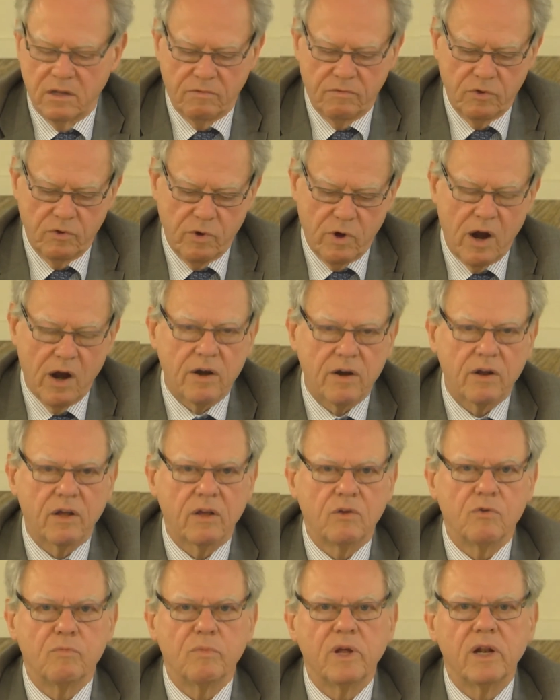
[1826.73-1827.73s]
If you are
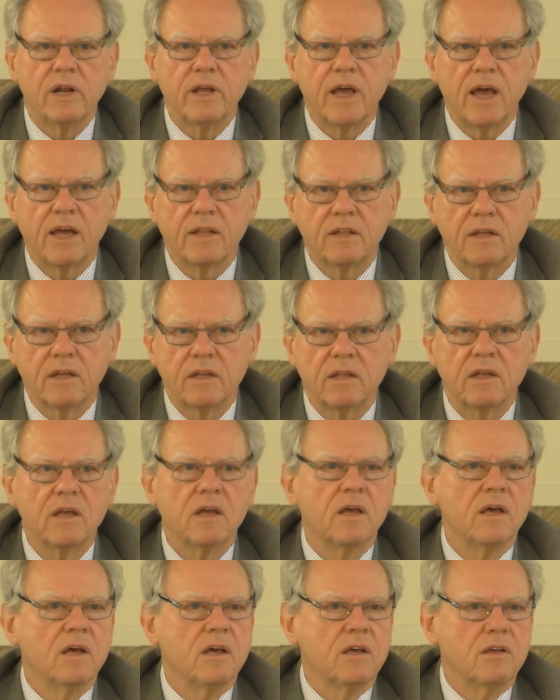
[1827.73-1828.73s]
humiliated,
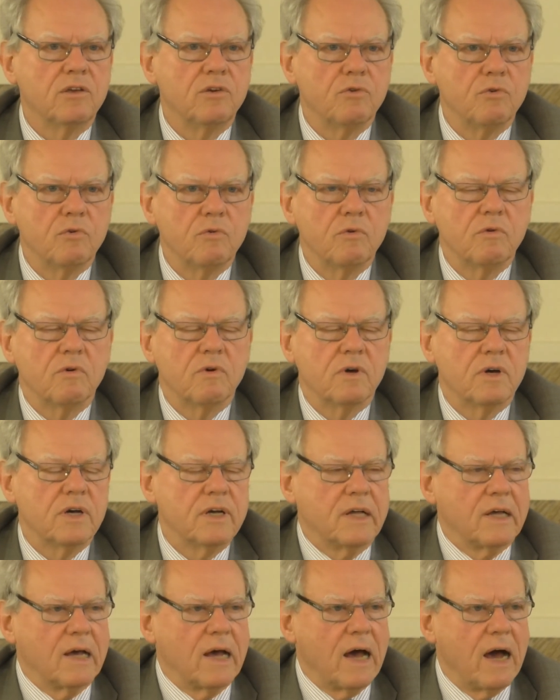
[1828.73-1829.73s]
you
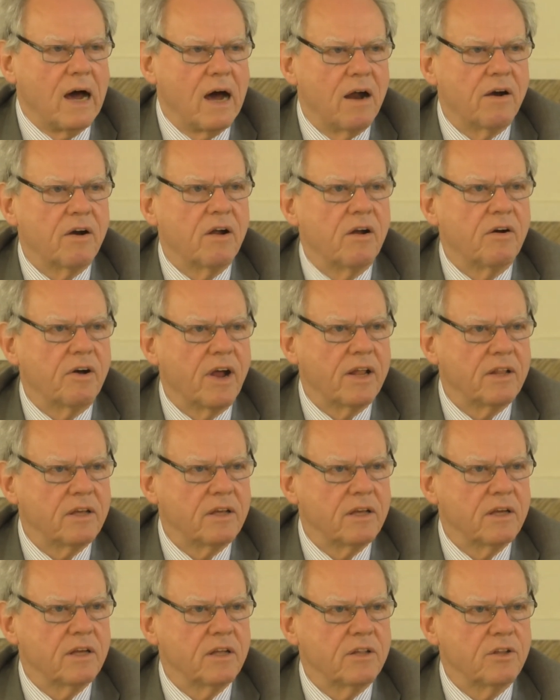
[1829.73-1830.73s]
are
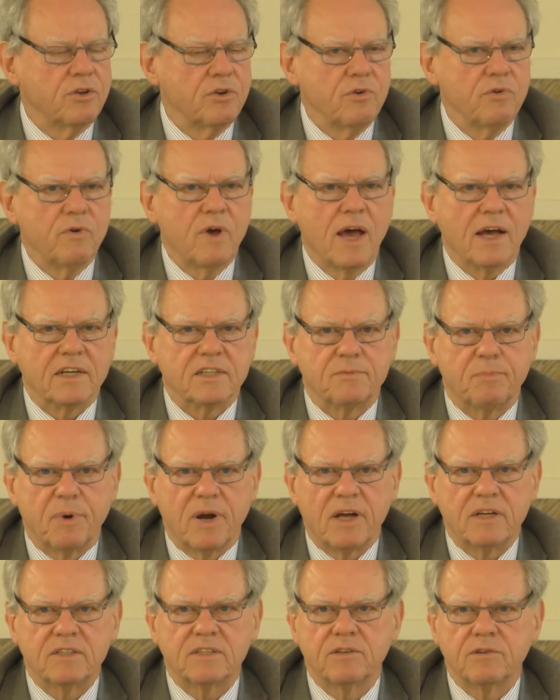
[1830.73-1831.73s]
ready to
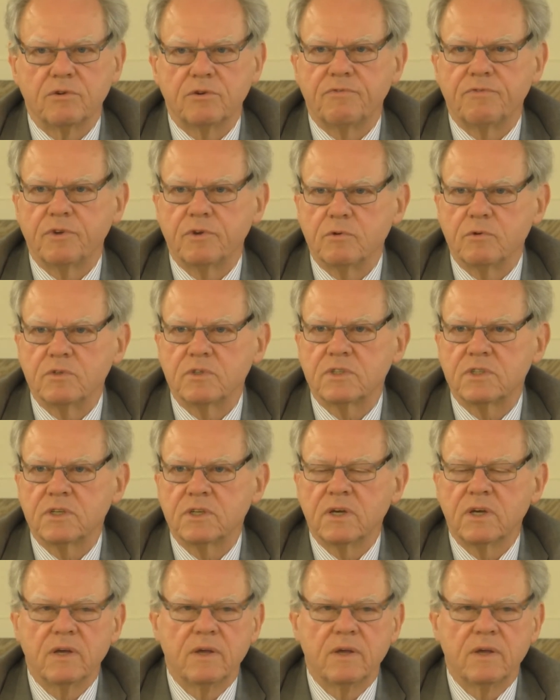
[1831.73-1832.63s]
express your views